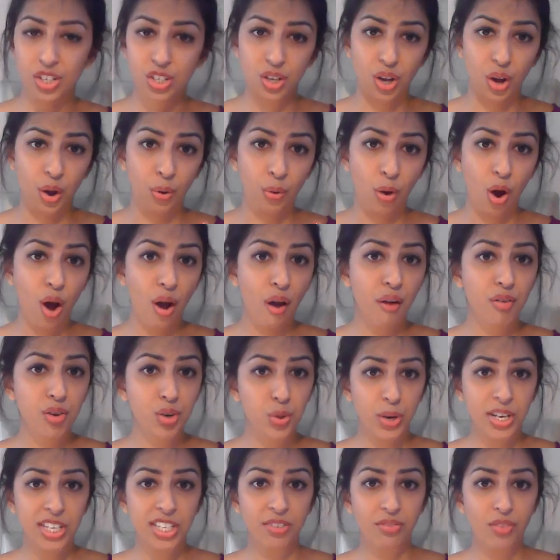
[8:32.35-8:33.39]
So over
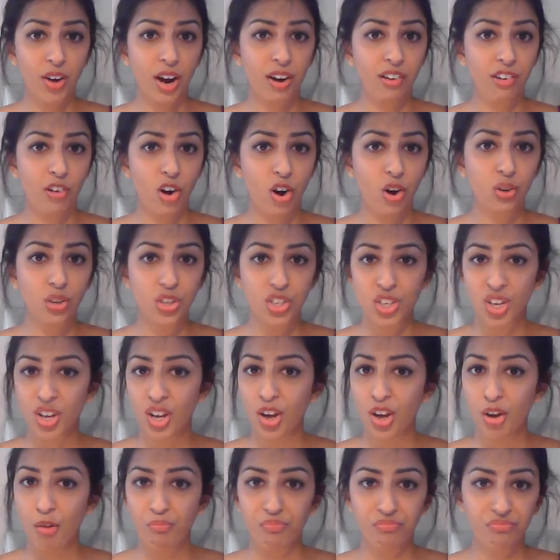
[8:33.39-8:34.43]
25 year olds
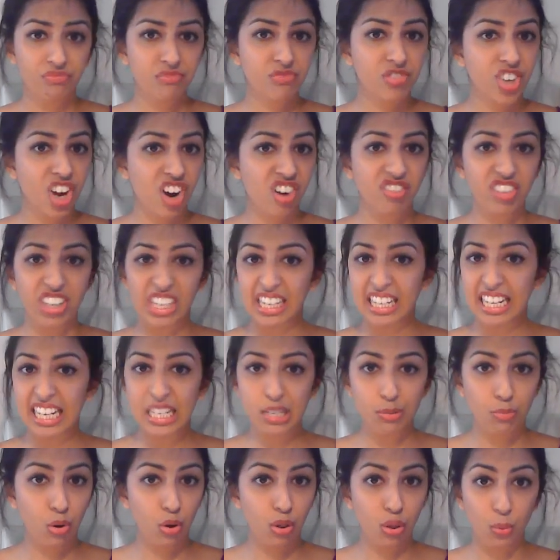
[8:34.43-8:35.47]
don't really need
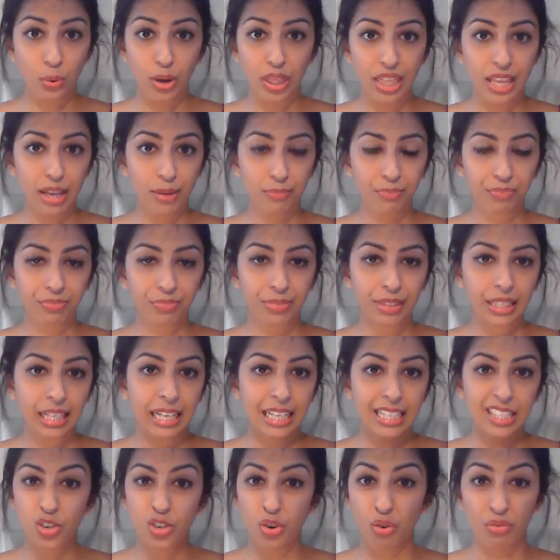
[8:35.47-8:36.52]
to bother with it.
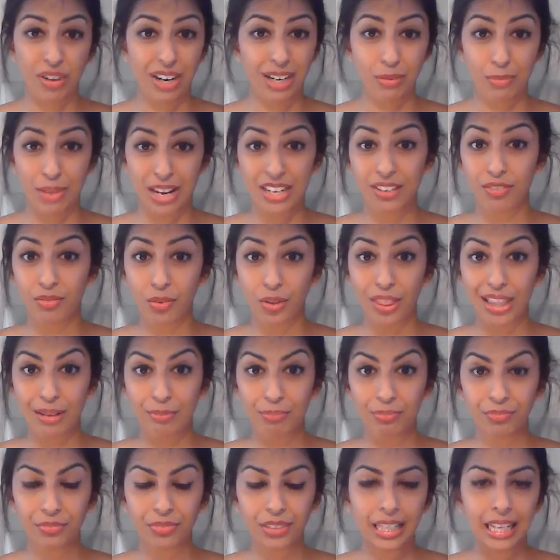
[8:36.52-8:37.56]
It's not recommended for
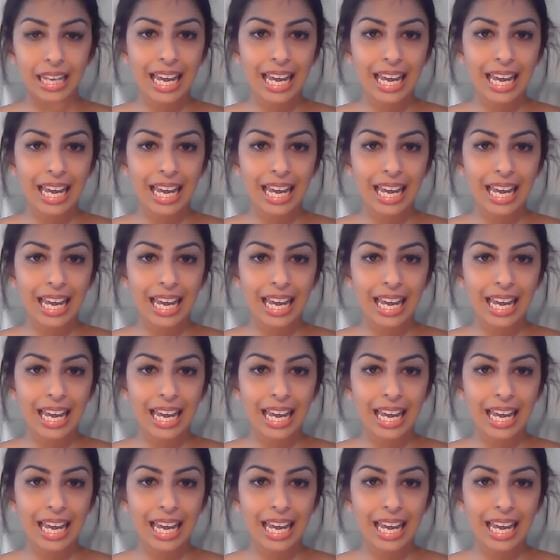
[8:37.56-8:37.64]
them.